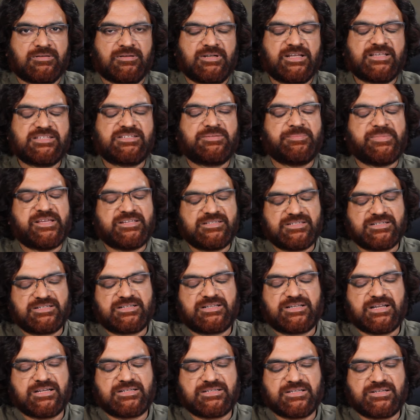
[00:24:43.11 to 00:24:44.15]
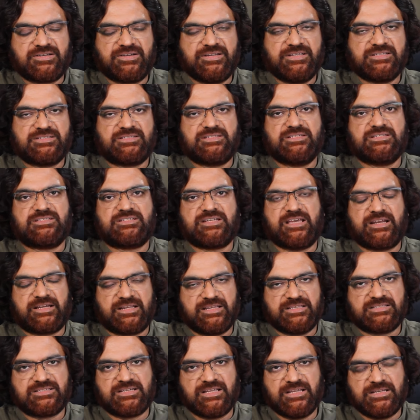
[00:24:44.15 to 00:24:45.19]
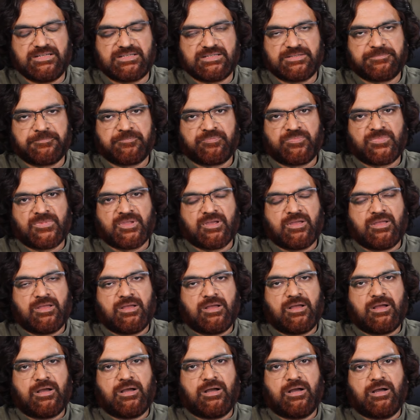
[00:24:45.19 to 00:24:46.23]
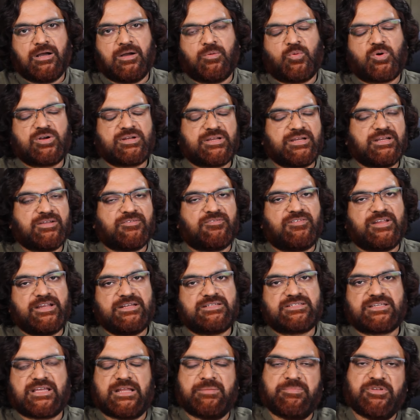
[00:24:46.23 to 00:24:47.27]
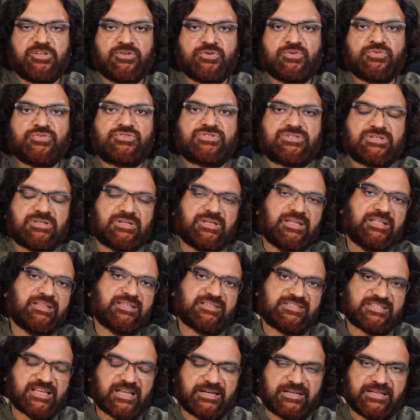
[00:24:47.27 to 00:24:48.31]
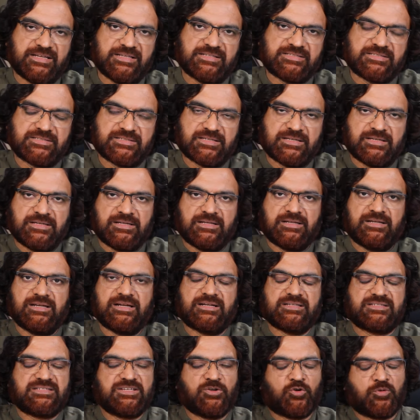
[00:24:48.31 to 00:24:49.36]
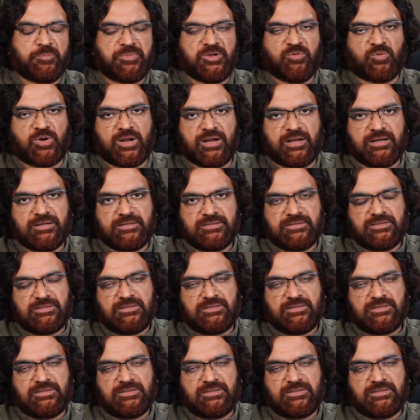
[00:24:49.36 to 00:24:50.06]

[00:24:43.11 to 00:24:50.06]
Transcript: Next major category is the staircase light. What kind of lights can be used in the staircase? Let us see one by one.